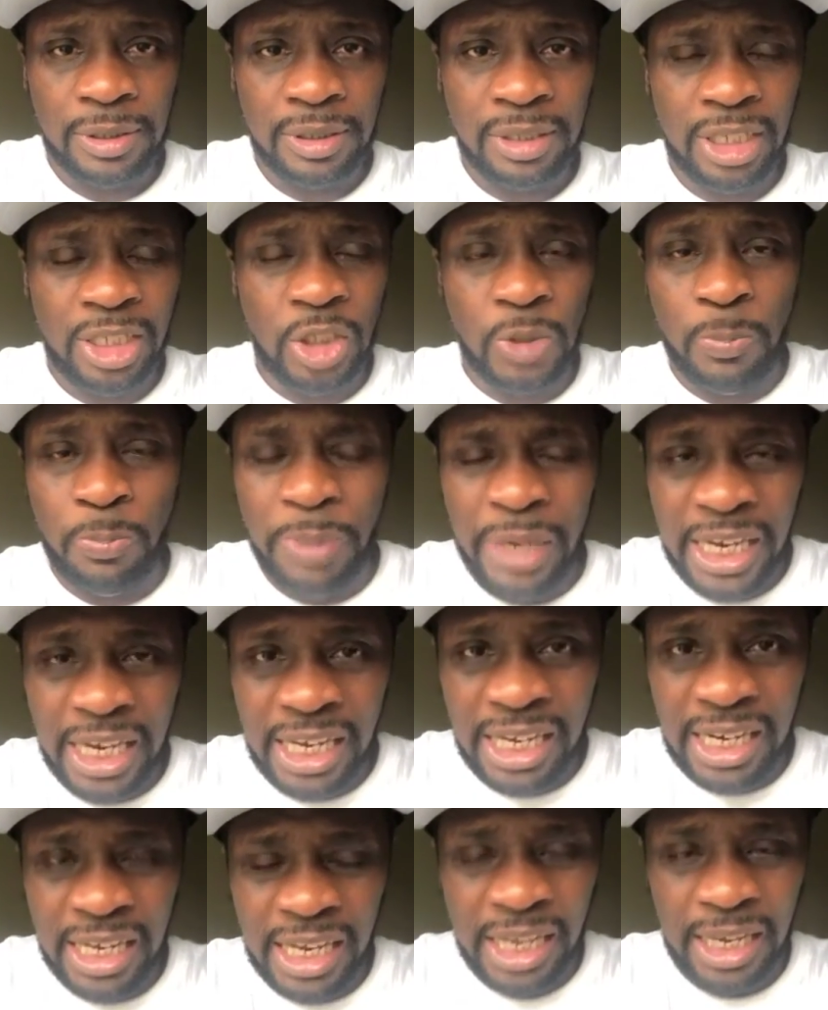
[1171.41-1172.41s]
Just
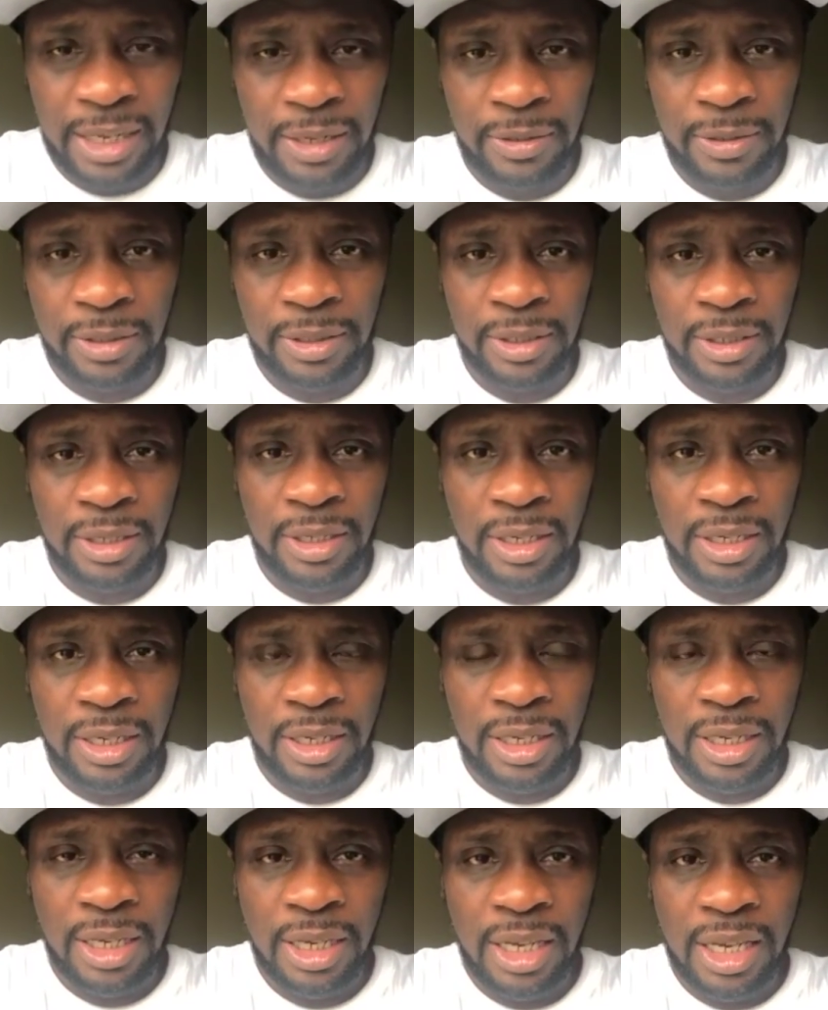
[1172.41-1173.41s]
being there.
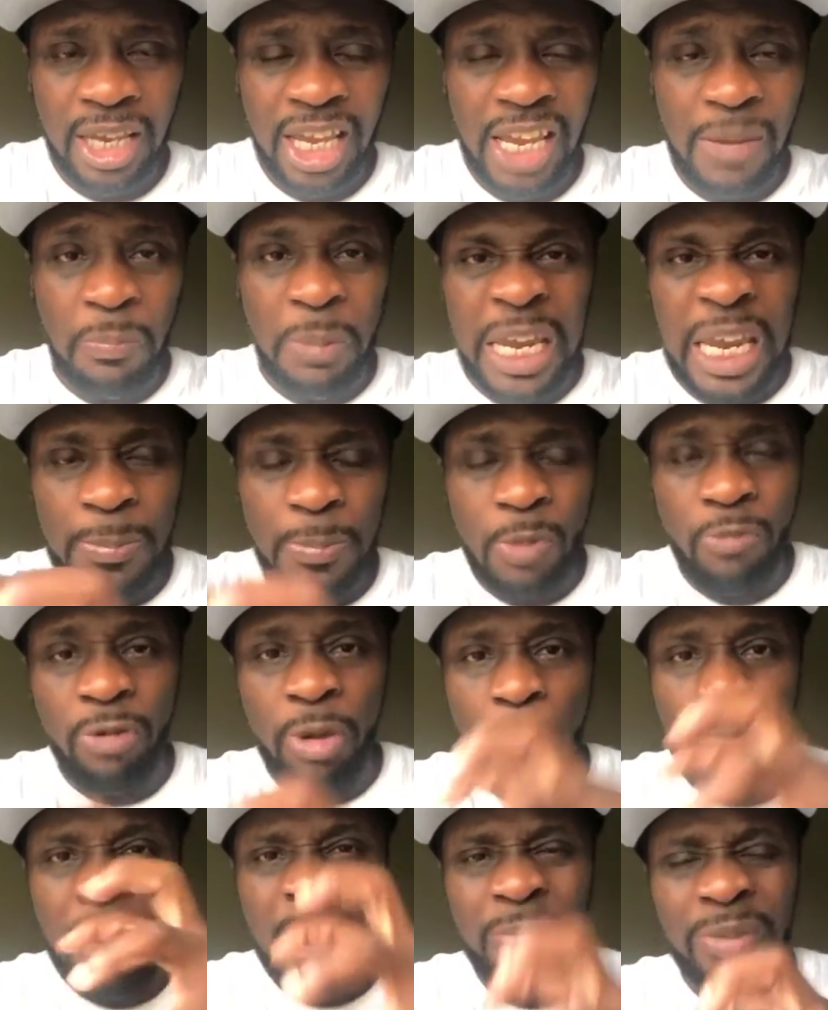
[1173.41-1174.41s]
And people
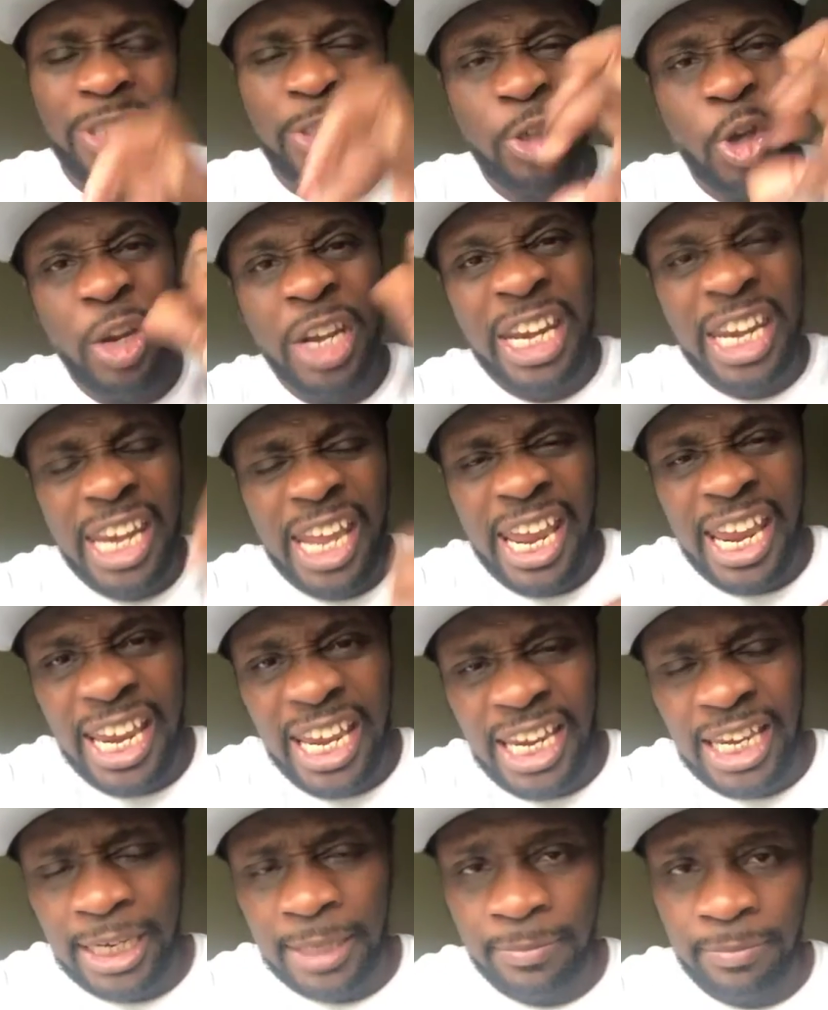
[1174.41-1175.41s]
remember your
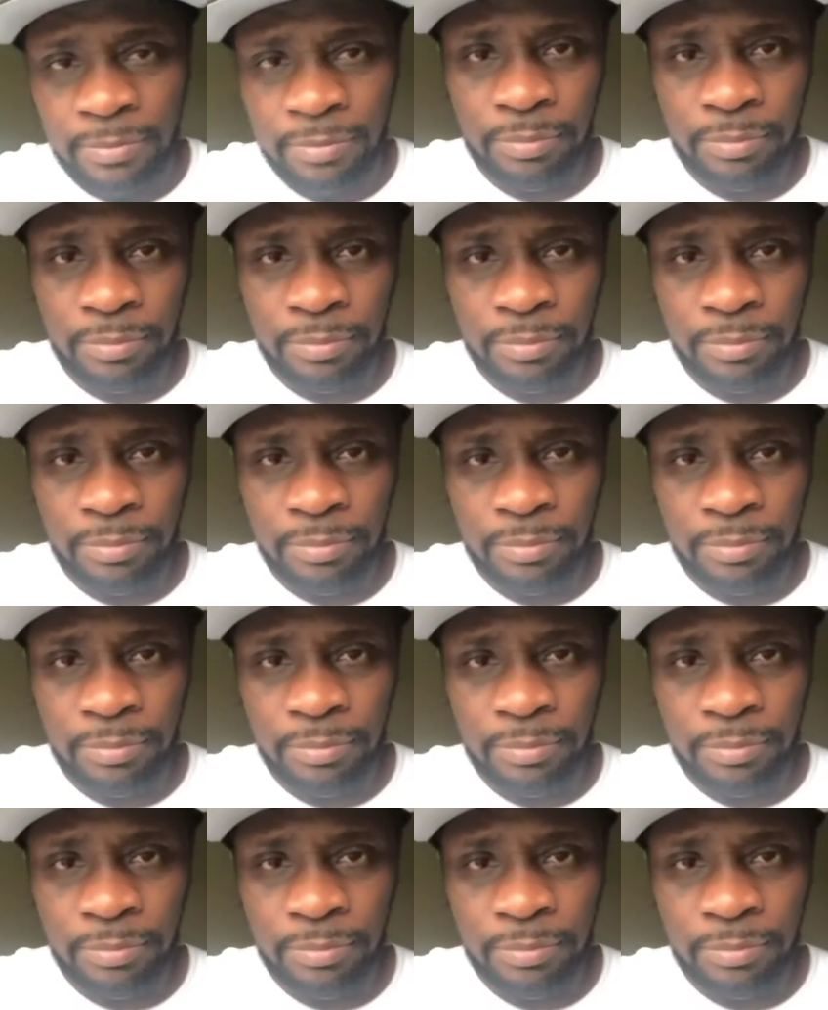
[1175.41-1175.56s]
name.